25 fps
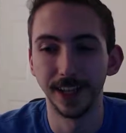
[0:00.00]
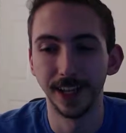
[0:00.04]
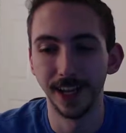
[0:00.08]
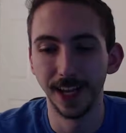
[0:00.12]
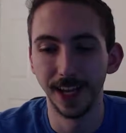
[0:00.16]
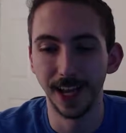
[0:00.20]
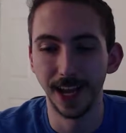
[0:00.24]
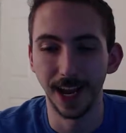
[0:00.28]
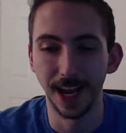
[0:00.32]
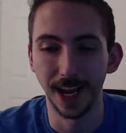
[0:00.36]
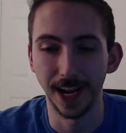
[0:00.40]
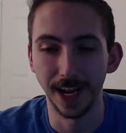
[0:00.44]

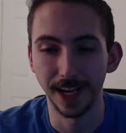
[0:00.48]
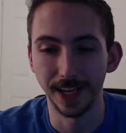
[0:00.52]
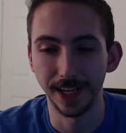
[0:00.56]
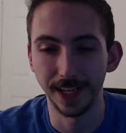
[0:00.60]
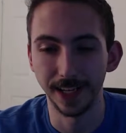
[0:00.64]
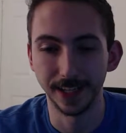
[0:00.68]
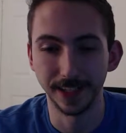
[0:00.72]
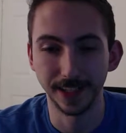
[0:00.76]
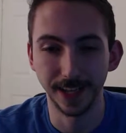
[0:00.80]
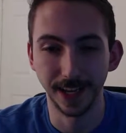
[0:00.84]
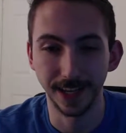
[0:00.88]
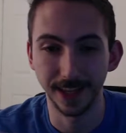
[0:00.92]
And
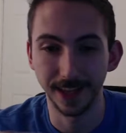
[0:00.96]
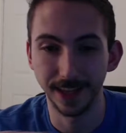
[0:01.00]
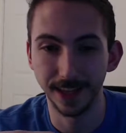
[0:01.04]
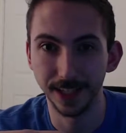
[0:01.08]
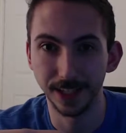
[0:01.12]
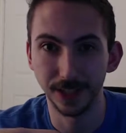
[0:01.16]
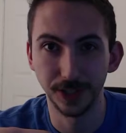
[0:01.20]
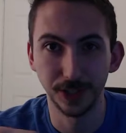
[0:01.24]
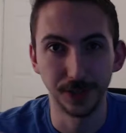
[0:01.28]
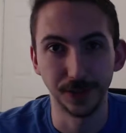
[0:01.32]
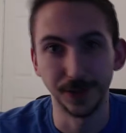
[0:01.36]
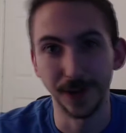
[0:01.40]
it's like
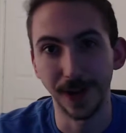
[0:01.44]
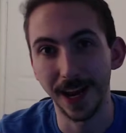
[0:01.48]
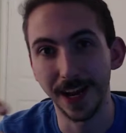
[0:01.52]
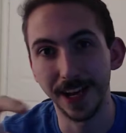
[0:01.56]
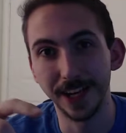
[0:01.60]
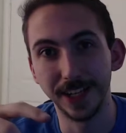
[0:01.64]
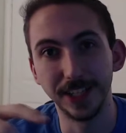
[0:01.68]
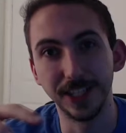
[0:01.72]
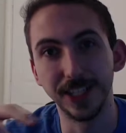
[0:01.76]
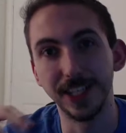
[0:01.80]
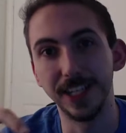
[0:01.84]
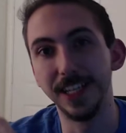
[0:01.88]
this
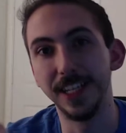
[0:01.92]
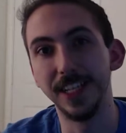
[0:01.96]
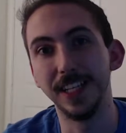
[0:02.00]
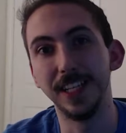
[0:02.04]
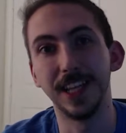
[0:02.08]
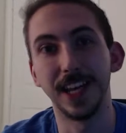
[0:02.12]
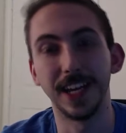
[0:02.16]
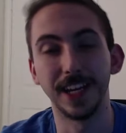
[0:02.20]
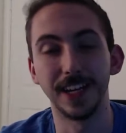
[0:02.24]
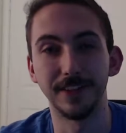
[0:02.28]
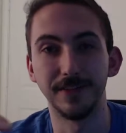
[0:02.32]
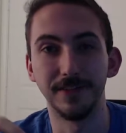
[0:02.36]
strategy,
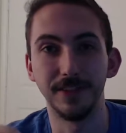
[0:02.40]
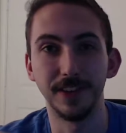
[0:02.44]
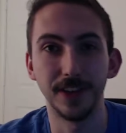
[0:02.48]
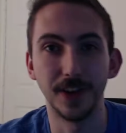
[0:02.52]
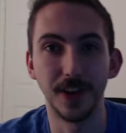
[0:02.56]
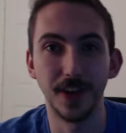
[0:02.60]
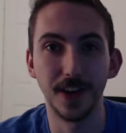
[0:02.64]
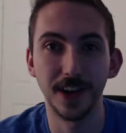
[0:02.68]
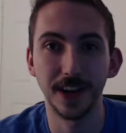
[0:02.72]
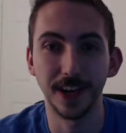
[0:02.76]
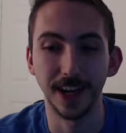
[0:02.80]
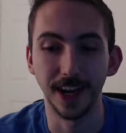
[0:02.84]
like
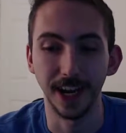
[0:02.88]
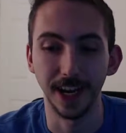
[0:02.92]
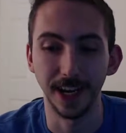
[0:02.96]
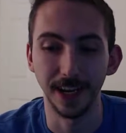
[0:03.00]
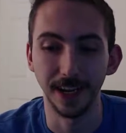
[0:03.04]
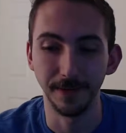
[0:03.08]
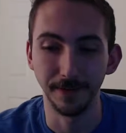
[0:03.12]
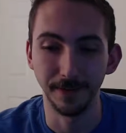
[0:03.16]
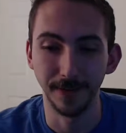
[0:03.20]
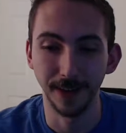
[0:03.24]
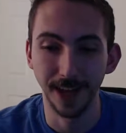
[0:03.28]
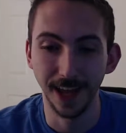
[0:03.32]
VR
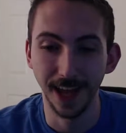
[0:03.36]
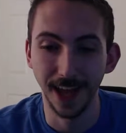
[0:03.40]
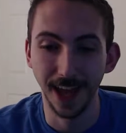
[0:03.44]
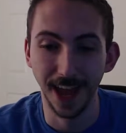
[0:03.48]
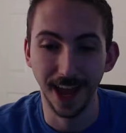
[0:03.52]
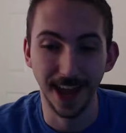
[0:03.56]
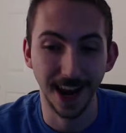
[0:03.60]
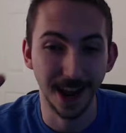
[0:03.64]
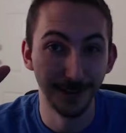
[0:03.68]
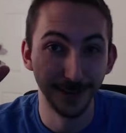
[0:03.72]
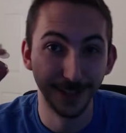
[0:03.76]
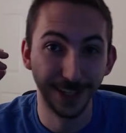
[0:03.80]
game.
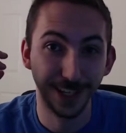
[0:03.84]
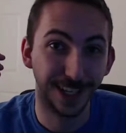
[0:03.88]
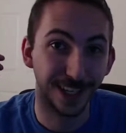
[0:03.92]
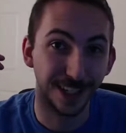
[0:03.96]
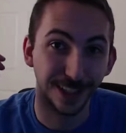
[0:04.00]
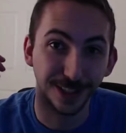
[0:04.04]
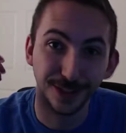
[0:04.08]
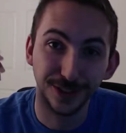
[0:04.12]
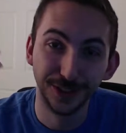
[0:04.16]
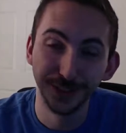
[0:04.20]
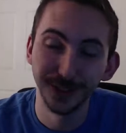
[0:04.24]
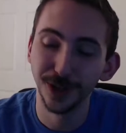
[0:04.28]
And I was getting
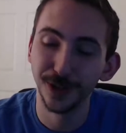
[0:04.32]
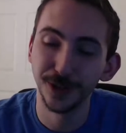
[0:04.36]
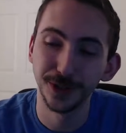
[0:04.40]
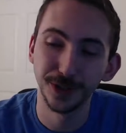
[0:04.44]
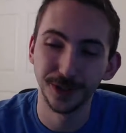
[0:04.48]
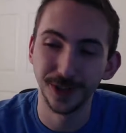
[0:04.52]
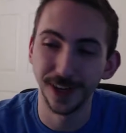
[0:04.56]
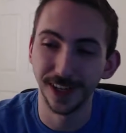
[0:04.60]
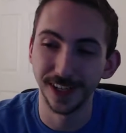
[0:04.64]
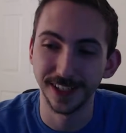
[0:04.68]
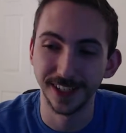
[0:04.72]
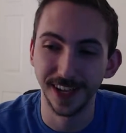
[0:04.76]
so
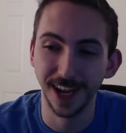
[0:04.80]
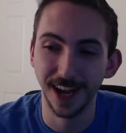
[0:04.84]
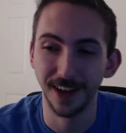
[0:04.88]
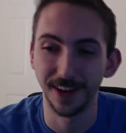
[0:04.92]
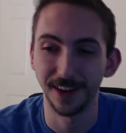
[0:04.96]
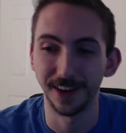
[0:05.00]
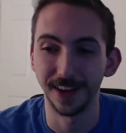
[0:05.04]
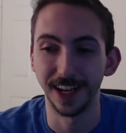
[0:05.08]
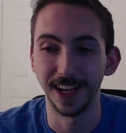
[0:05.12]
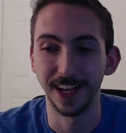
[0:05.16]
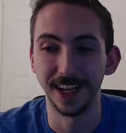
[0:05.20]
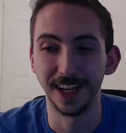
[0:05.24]
stressed
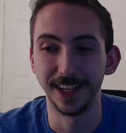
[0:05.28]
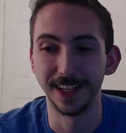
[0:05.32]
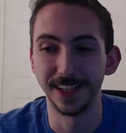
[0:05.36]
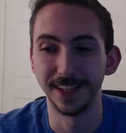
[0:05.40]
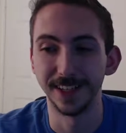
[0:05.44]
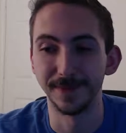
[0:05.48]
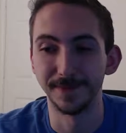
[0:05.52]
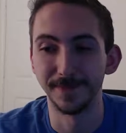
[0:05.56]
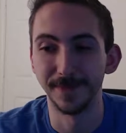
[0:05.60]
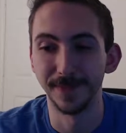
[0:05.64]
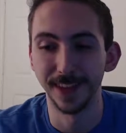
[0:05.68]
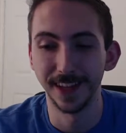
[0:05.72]
out. And
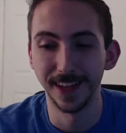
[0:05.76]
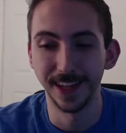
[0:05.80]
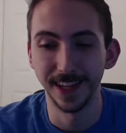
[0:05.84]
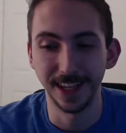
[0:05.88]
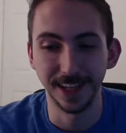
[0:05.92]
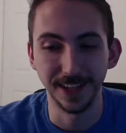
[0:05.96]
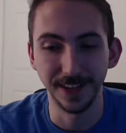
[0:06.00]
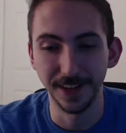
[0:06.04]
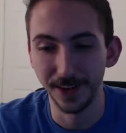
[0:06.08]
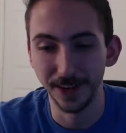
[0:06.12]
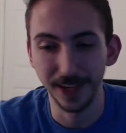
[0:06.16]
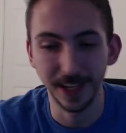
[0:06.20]

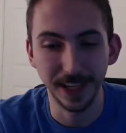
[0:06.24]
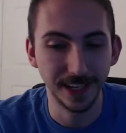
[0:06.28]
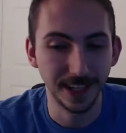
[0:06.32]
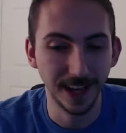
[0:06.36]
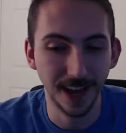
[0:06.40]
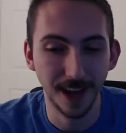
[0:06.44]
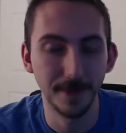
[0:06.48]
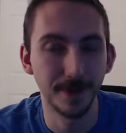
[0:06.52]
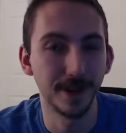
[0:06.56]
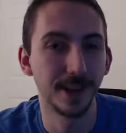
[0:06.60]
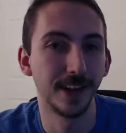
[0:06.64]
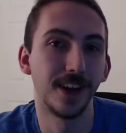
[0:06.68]
you know, he
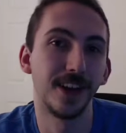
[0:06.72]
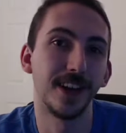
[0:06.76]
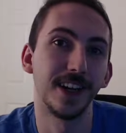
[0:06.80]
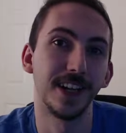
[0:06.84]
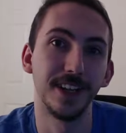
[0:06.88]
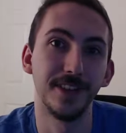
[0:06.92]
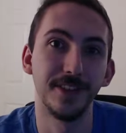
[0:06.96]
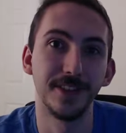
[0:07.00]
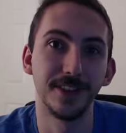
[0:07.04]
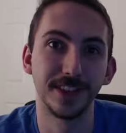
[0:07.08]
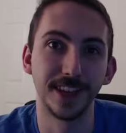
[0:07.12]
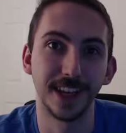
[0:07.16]
commented on it.
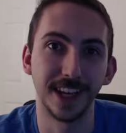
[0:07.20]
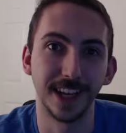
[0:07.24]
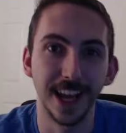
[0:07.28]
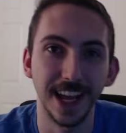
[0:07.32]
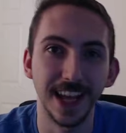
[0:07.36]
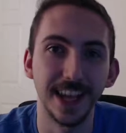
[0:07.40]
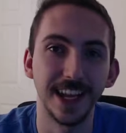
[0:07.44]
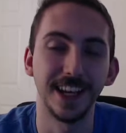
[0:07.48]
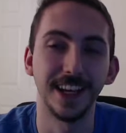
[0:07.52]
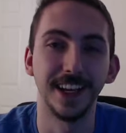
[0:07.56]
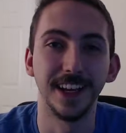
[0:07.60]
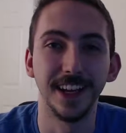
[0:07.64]
He was like,
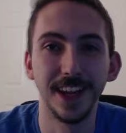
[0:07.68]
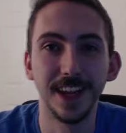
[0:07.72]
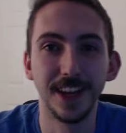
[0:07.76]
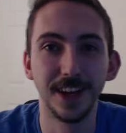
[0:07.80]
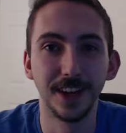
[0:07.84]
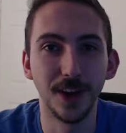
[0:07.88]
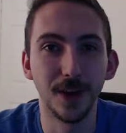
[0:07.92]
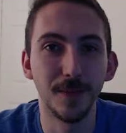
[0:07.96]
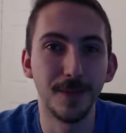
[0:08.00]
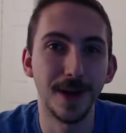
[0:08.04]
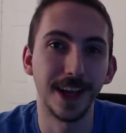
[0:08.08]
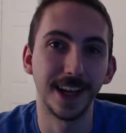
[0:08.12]
"Hey,
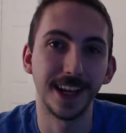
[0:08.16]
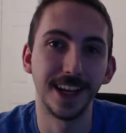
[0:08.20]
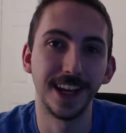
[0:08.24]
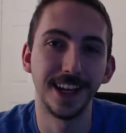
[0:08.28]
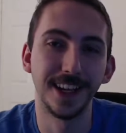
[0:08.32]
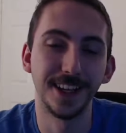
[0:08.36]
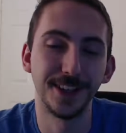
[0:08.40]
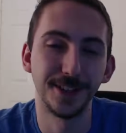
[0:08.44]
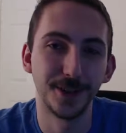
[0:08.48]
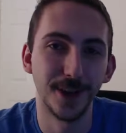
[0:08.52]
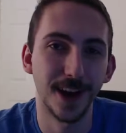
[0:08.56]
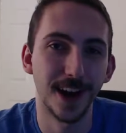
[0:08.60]
go back in
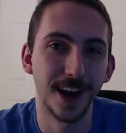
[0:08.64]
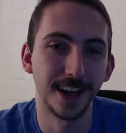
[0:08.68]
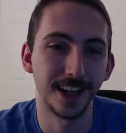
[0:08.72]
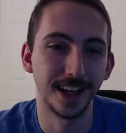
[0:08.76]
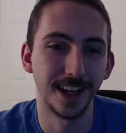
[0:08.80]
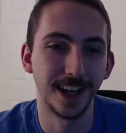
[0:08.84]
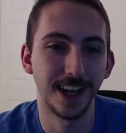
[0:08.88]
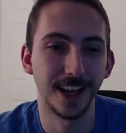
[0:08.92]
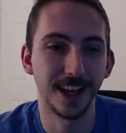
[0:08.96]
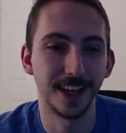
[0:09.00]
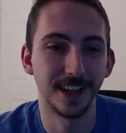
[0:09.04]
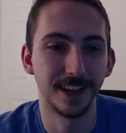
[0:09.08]
and try it
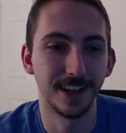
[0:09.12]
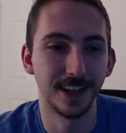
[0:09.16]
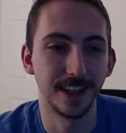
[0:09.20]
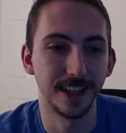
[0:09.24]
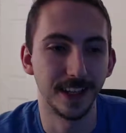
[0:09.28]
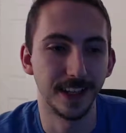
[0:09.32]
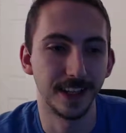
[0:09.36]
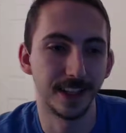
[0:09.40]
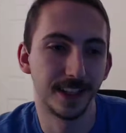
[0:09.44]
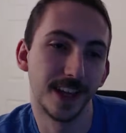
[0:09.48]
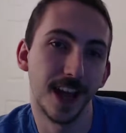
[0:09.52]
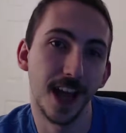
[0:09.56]
again. It,
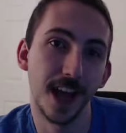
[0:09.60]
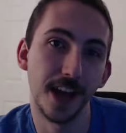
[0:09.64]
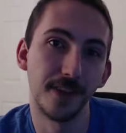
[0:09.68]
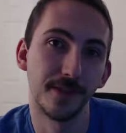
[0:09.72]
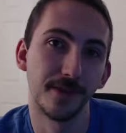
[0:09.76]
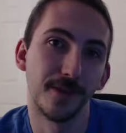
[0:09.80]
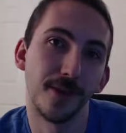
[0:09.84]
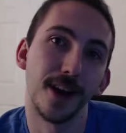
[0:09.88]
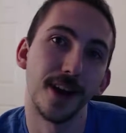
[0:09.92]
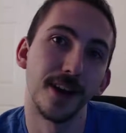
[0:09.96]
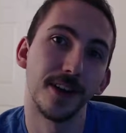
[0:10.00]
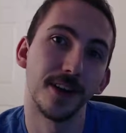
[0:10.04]
it's kind
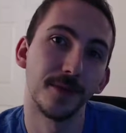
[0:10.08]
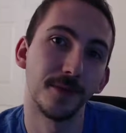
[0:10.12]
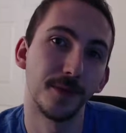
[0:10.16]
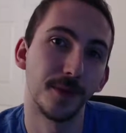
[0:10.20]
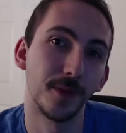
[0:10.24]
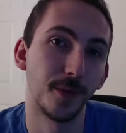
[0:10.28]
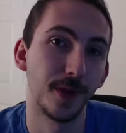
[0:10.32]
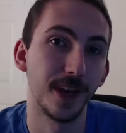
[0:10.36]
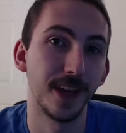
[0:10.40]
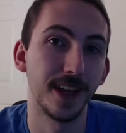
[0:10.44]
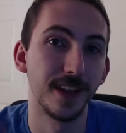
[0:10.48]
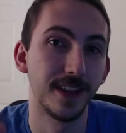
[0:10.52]
of random the
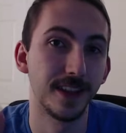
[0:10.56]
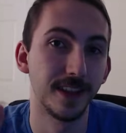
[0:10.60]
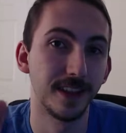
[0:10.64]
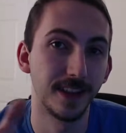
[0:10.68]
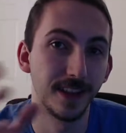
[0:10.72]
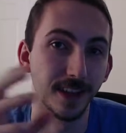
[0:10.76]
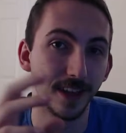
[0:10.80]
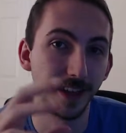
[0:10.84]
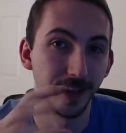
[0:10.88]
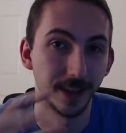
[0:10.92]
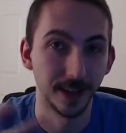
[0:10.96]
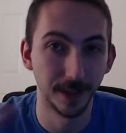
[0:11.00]
way that
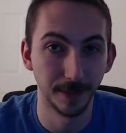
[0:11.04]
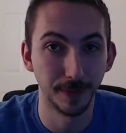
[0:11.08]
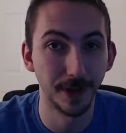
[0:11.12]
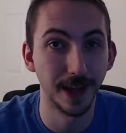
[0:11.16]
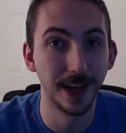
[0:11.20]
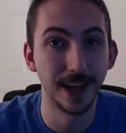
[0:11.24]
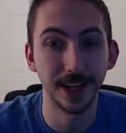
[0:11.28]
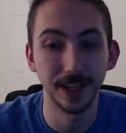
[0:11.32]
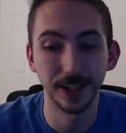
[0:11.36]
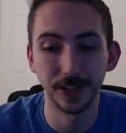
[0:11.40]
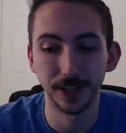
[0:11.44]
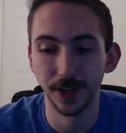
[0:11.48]
the, the
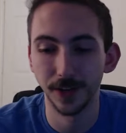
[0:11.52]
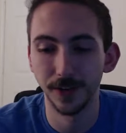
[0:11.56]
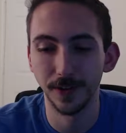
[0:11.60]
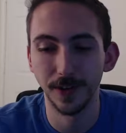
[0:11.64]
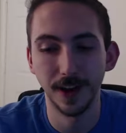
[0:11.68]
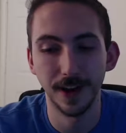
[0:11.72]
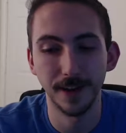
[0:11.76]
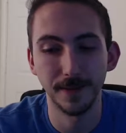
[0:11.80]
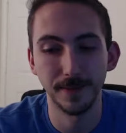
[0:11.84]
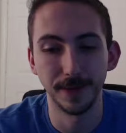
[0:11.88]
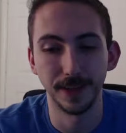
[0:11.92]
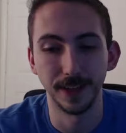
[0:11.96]
planets show
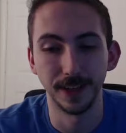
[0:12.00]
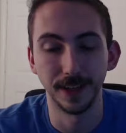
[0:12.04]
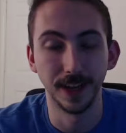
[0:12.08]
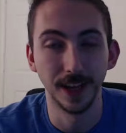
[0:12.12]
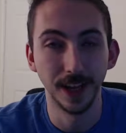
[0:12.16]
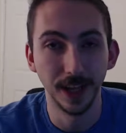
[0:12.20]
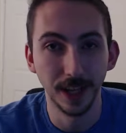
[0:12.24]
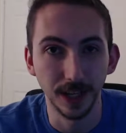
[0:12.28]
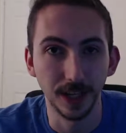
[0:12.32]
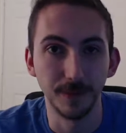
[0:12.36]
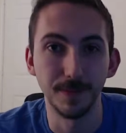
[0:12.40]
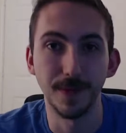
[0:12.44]
up, and
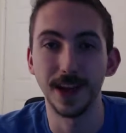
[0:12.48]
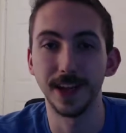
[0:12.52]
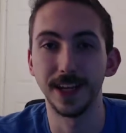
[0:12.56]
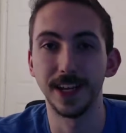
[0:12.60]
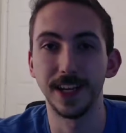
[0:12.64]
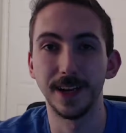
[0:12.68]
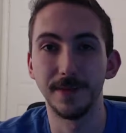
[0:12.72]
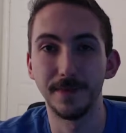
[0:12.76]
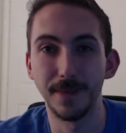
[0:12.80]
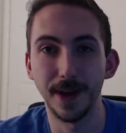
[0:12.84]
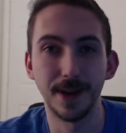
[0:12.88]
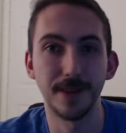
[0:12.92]
you might
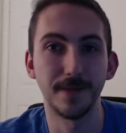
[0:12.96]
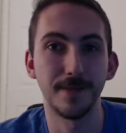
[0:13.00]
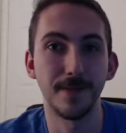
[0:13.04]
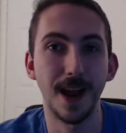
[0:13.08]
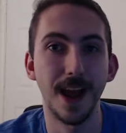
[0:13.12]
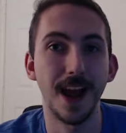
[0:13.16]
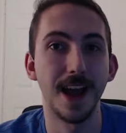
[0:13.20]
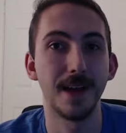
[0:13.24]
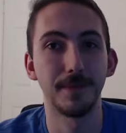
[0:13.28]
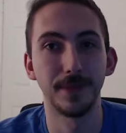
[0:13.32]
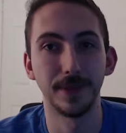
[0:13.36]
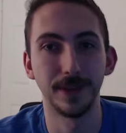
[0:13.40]
get a better
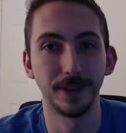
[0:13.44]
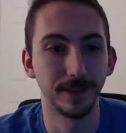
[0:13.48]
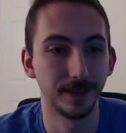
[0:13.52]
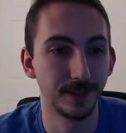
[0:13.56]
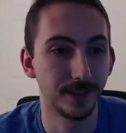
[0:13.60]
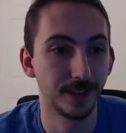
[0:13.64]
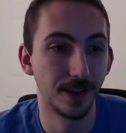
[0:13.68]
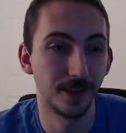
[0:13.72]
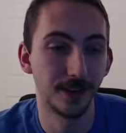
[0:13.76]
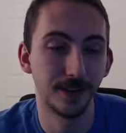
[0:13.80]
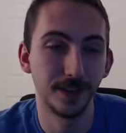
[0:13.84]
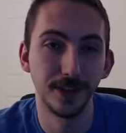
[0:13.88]
map and
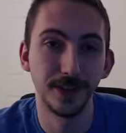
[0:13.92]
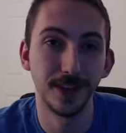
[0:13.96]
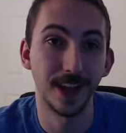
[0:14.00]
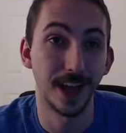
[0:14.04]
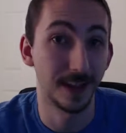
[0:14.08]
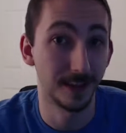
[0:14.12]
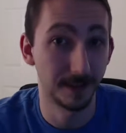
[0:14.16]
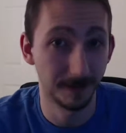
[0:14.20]
go and do that."